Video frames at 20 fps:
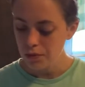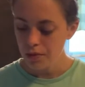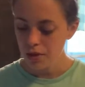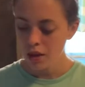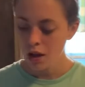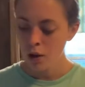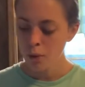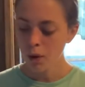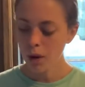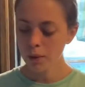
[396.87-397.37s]

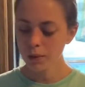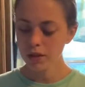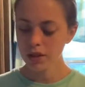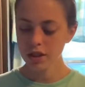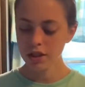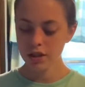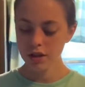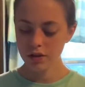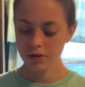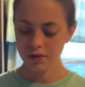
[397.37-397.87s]
what we're
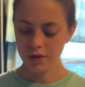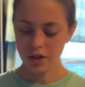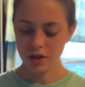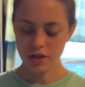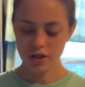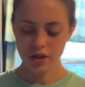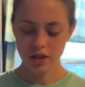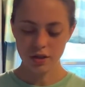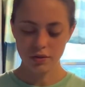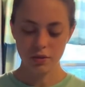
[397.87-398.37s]
going to do
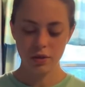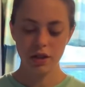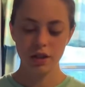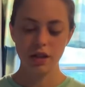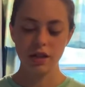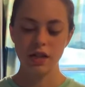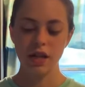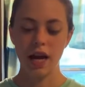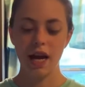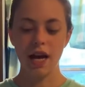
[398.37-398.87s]
first is we're going
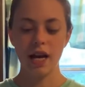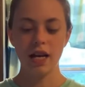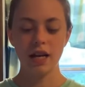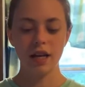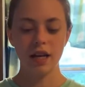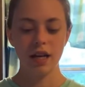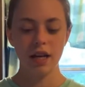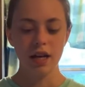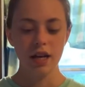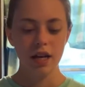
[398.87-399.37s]
to
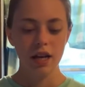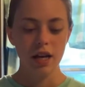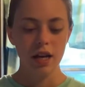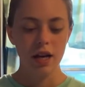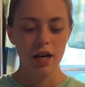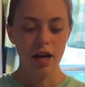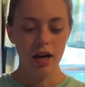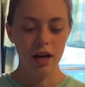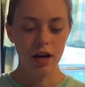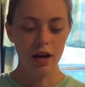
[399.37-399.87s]
take
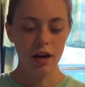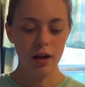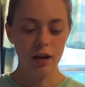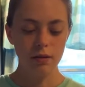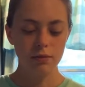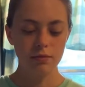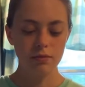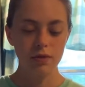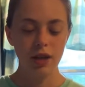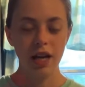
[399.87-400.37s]

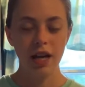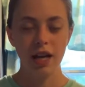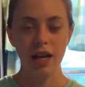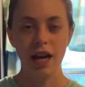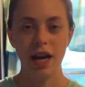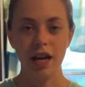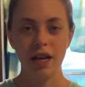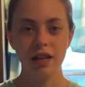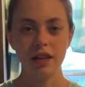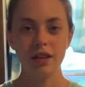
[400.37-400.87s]

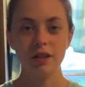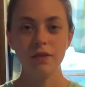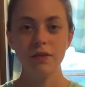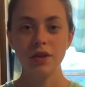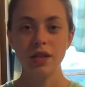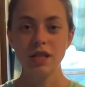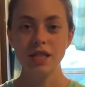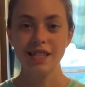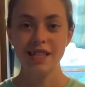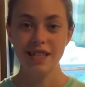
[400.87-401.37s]
1/8 of
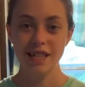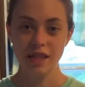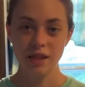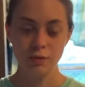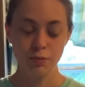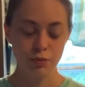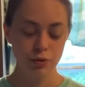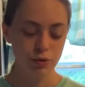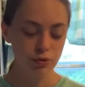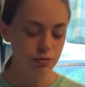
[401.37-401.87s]
a
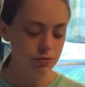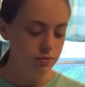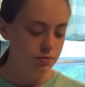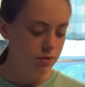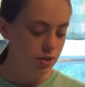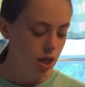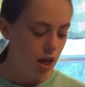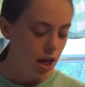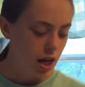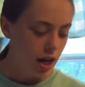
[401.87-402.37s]
teaspoon,
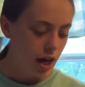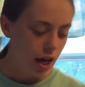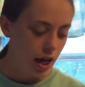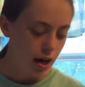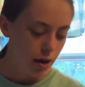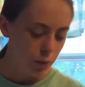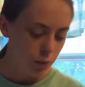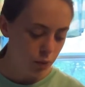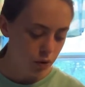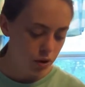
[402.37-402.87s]

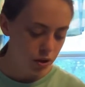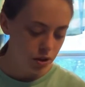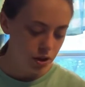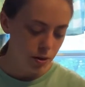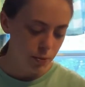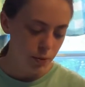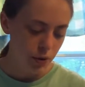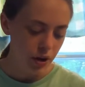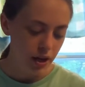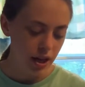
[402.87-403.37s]
and we're going
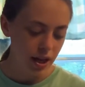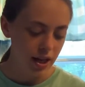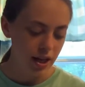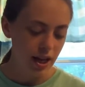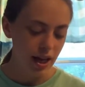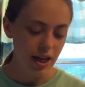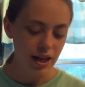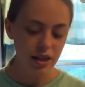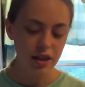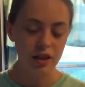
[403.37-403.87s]
to put
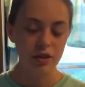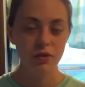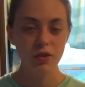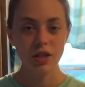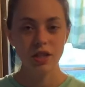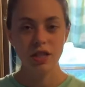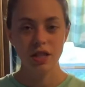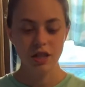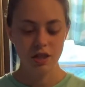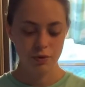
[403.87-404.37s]
1/8 of a
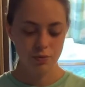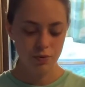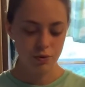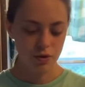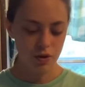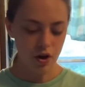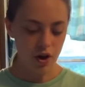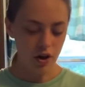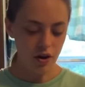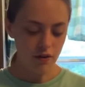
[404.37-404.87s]
teaspoon
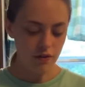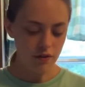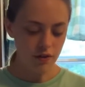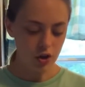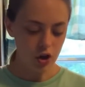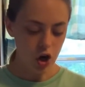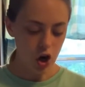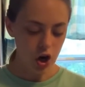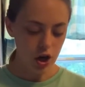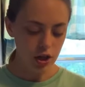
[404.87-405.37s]
of
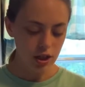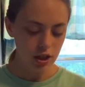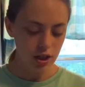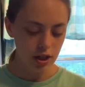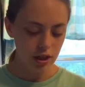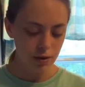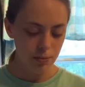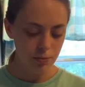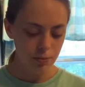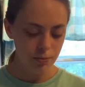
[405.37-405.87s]
garlic
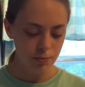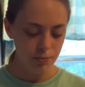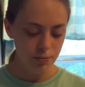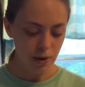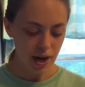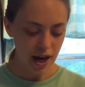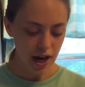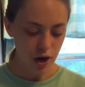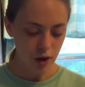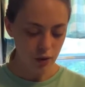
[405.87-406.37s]

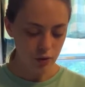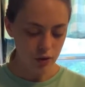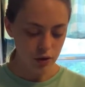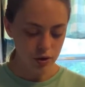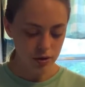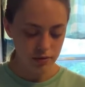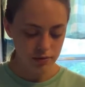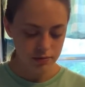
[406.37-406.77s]
powder